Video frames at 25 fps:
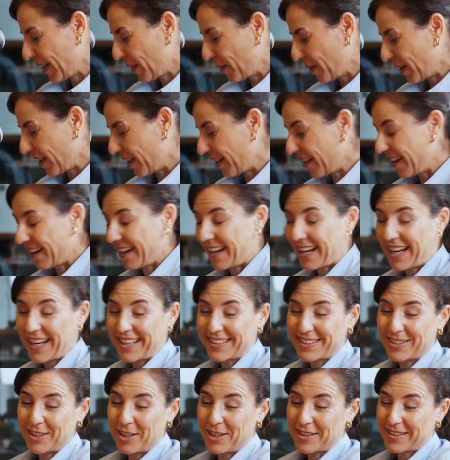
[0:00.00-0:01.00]
Well,
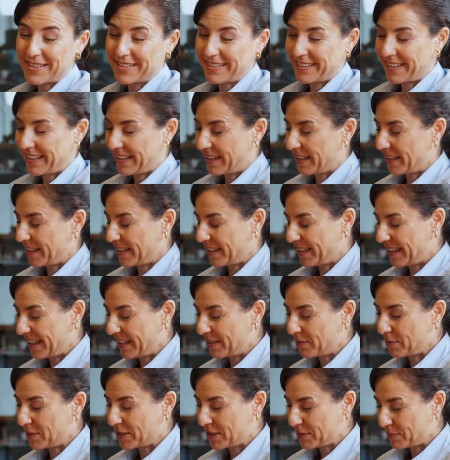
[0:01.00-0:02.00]
I thought,
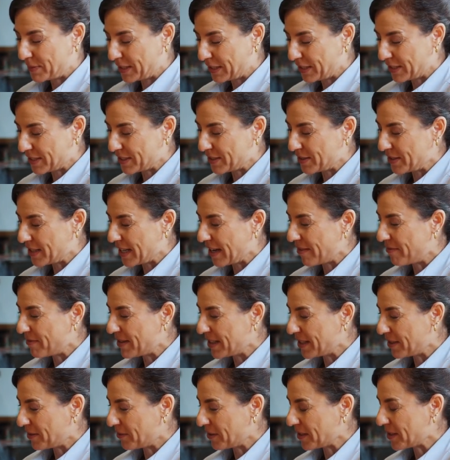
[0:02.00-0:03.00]
but because you gave
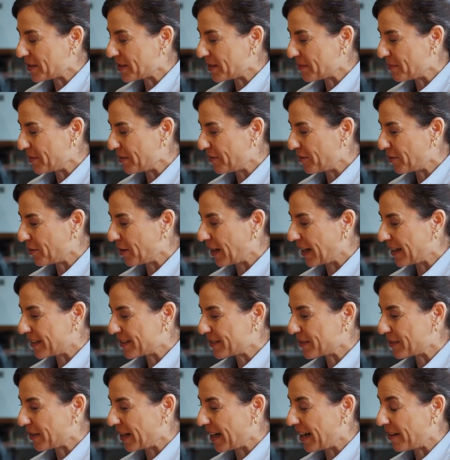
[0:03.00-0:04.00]
me the question before,
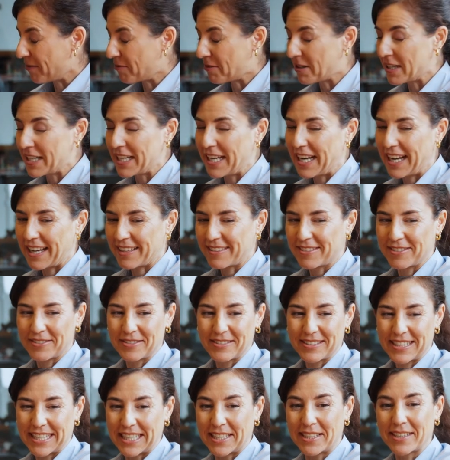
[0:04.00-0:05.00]
and so I really had to
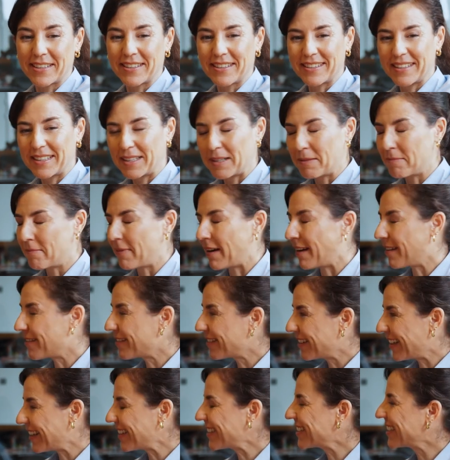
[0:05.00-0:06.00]
think
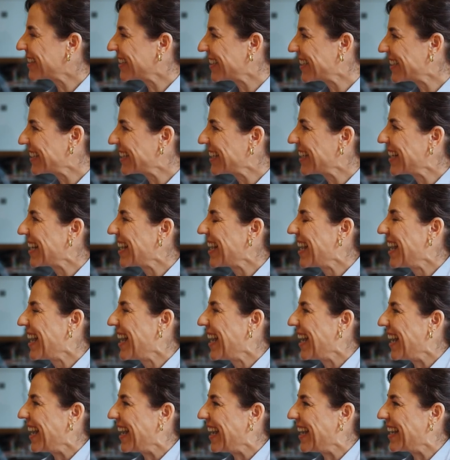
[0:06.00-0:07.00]
about that.
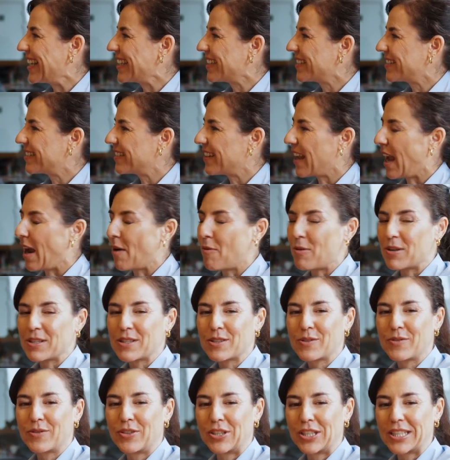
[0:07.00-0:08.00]
And I
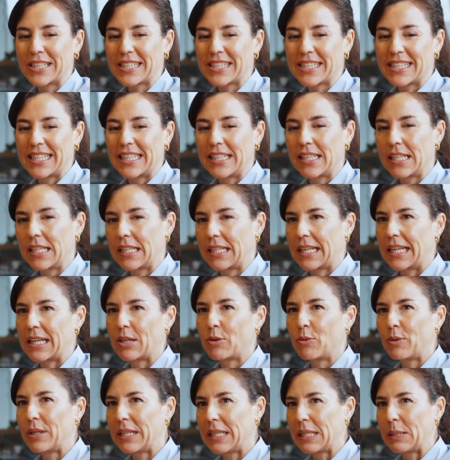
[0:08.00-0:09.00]
was first thinking
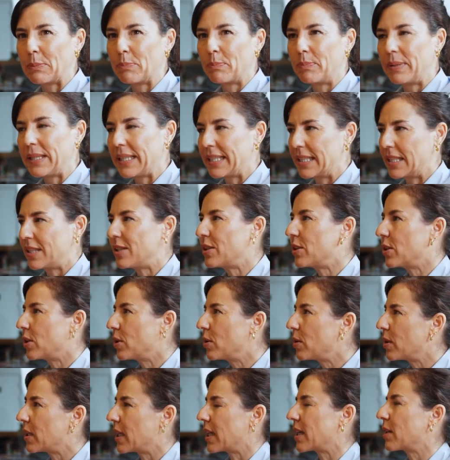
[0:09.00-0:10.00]
really big,
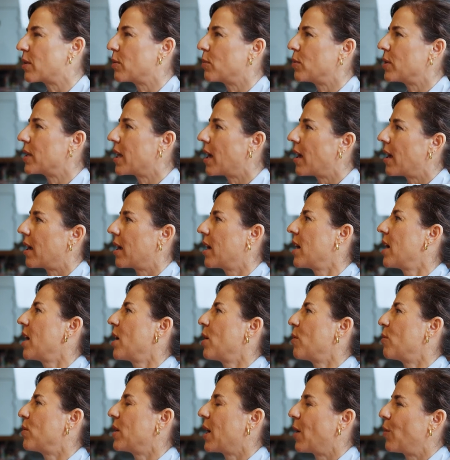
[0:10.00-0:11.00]
would I
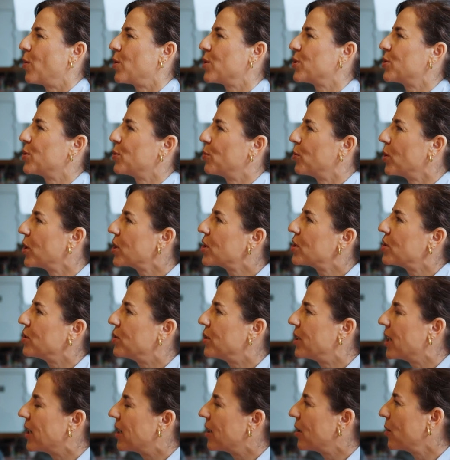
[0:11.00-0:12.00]
want to work
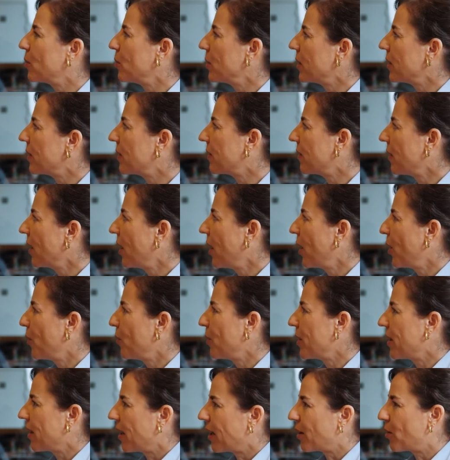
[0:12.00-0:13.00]
together with
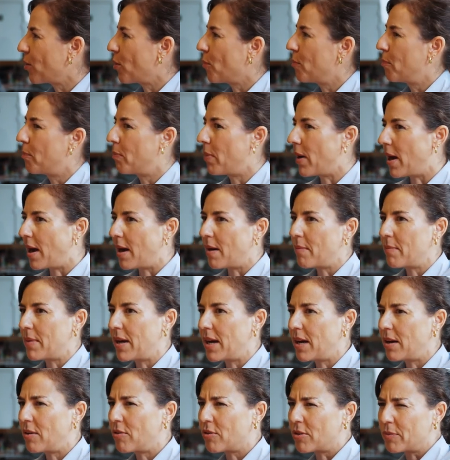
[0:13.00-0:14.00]

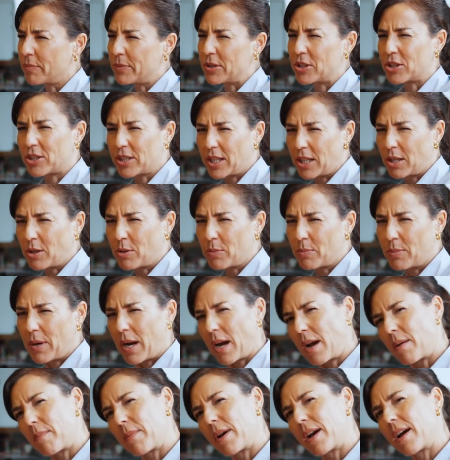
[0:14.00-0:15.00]
Obama or Michelle
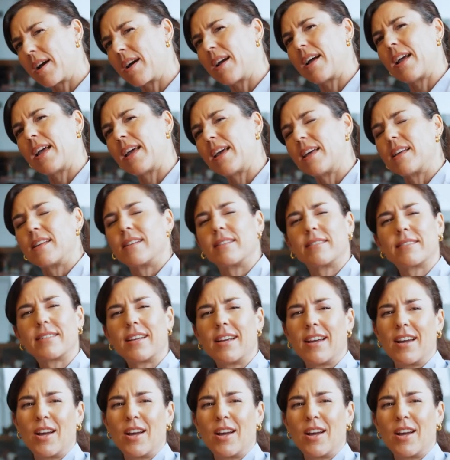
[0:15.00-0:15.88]
Obama, and